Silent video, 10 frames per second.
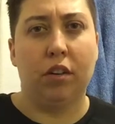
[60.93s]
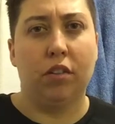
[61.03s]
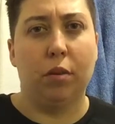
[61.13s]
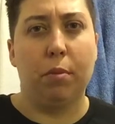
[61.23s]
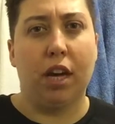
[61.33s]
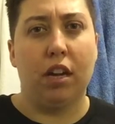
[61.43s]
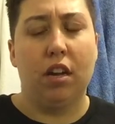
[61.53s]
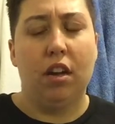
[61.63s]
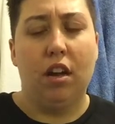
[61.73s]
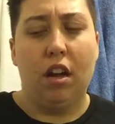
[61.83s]
a little bit
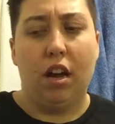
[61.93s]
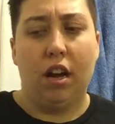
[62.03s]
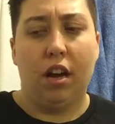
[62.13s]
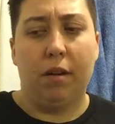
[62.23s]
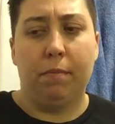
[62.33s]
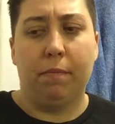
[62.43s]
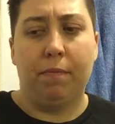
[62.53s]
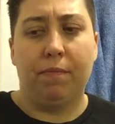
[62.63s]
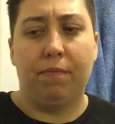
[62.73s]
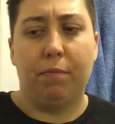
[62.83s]

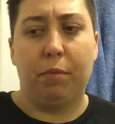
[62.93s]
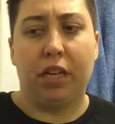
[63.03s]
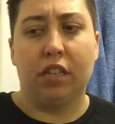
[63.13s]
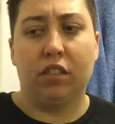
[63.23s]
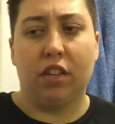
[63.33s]
because